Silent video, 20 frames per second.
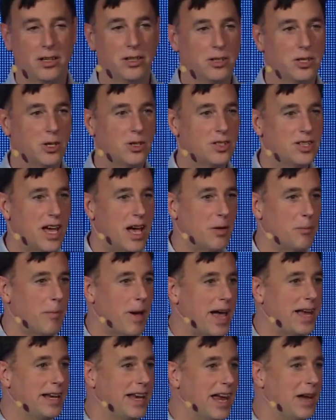Turns out in
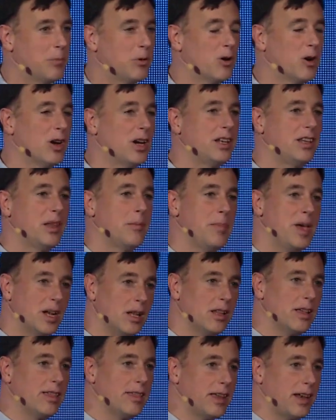my neighborhood, in the
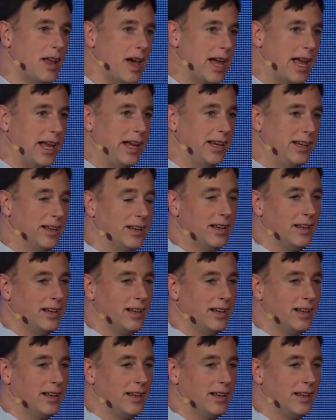middle of the night,